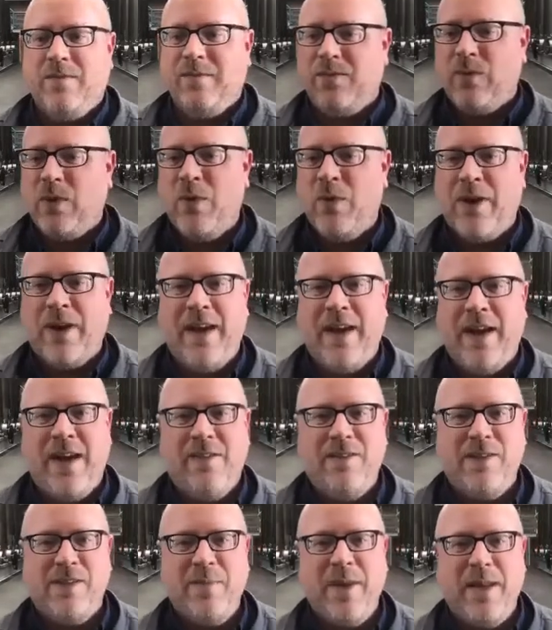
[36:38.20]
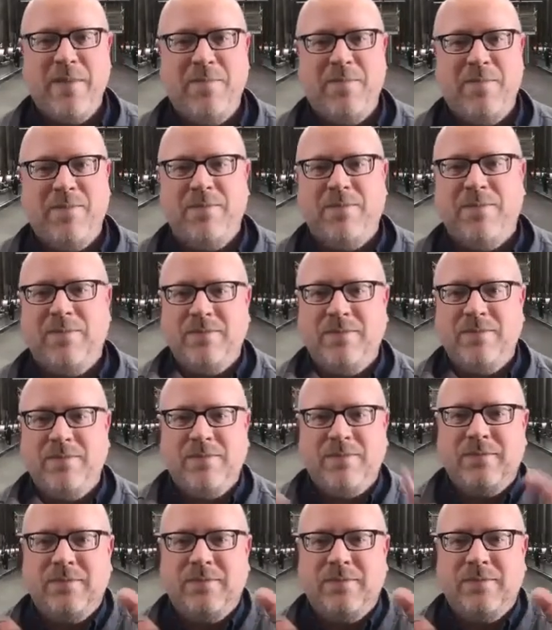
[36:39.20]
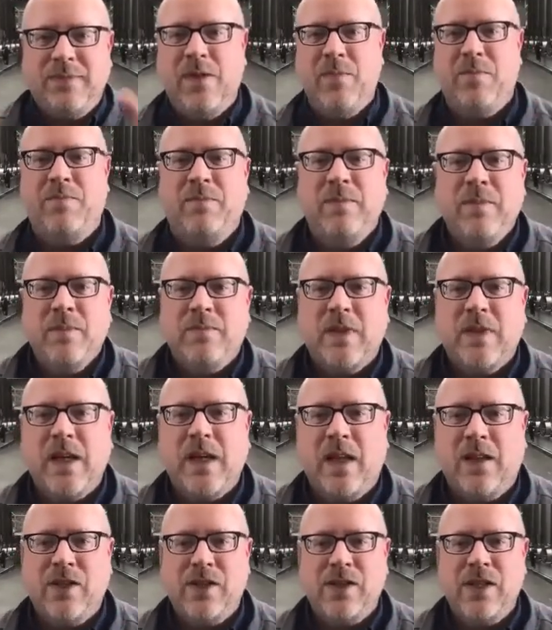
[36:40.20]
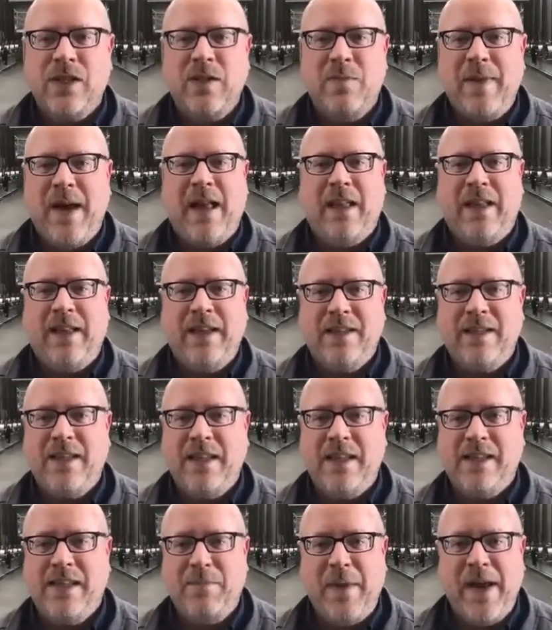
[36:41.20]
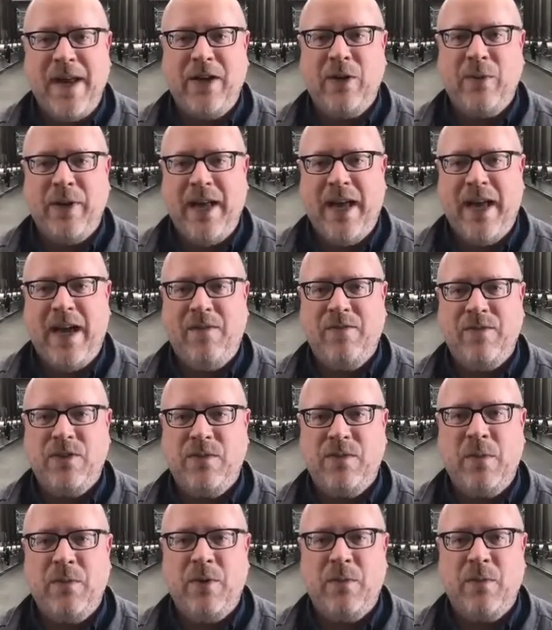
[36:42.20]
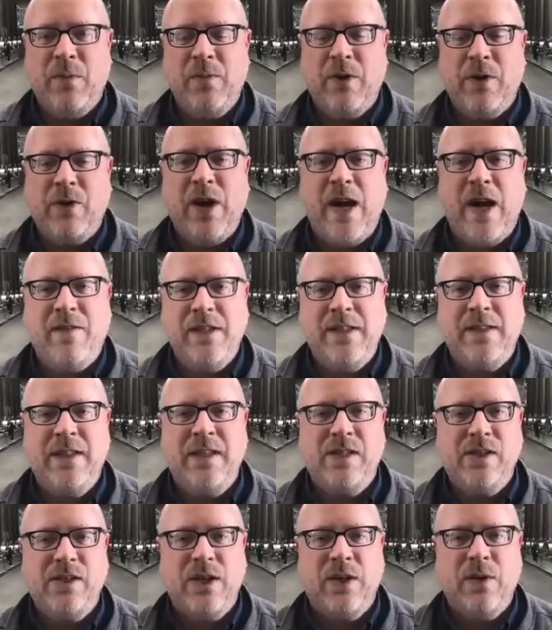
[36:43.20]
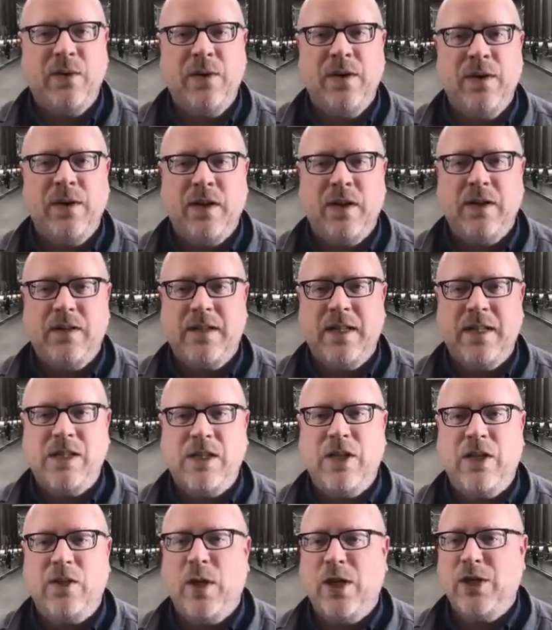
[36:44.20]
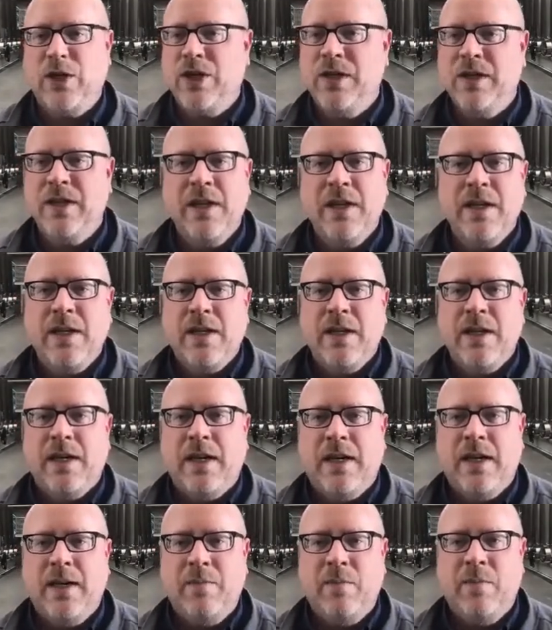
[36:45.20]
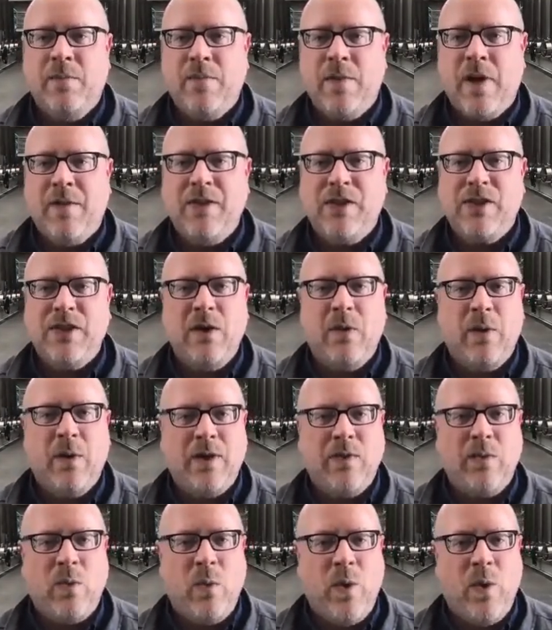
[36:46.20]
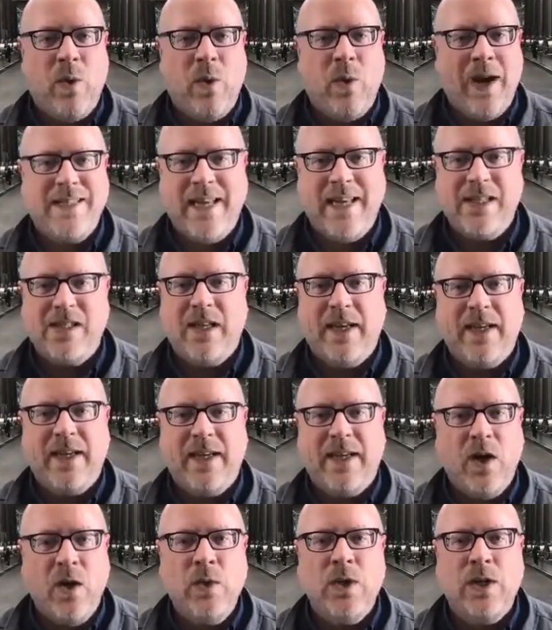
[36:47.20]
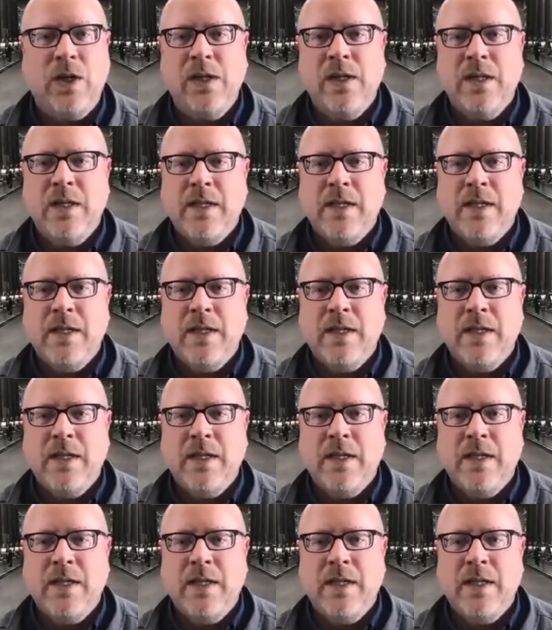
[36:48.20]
we want to have as many, you know, colors in the palette as a painter would have when we're crafting these. So that's a good question. Obviously, you don't want the wine to taste like oak,